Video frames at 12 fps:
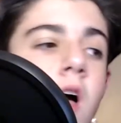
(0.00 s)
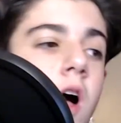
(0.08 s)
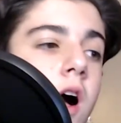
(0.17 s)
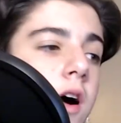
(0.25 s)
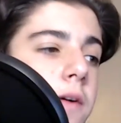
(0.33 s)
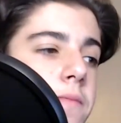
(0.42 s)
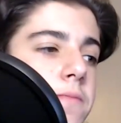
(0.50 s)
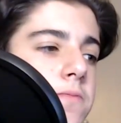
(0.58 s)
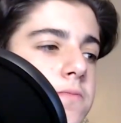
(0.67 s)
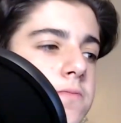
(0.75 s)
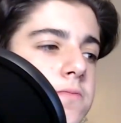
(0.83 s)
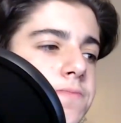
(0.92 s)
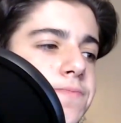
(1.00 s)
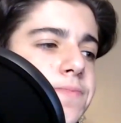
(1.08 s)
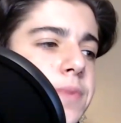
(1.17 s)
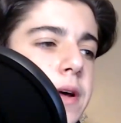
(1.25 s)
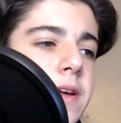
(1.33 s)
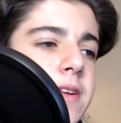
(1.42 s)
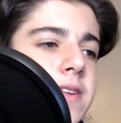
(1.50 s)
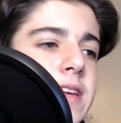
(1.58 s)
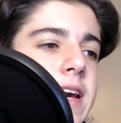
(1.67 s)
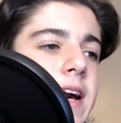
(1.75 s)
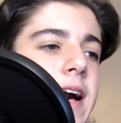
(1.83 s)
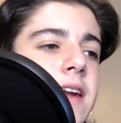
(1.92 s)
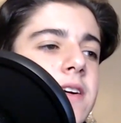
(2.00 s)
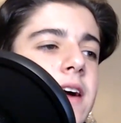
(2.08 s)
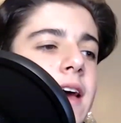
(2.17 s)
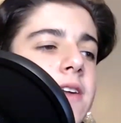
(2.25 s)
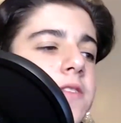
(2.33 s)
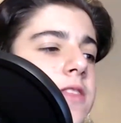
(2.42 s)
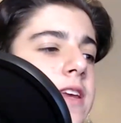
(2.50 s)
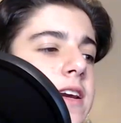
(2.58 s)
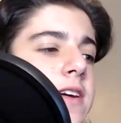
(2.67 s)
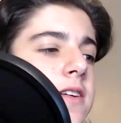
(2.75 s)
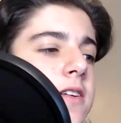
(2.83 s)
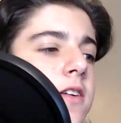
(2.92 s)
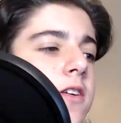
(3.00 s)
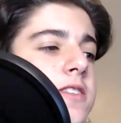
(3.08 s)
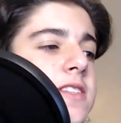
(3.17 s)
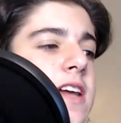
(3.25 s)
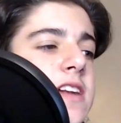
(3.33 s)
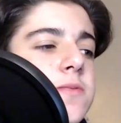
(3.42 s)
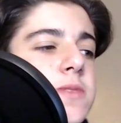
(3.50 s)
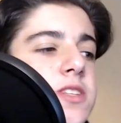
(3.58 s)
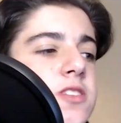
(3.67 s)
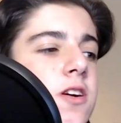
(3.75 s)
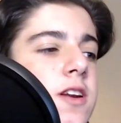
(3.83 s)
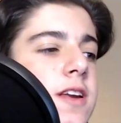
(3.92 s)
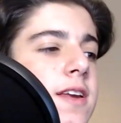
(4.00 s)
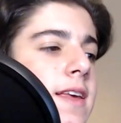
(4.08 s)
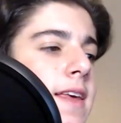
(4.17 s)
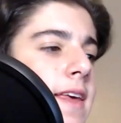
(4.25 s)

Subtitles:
But yeah, I don't think Hartenstein should be starting.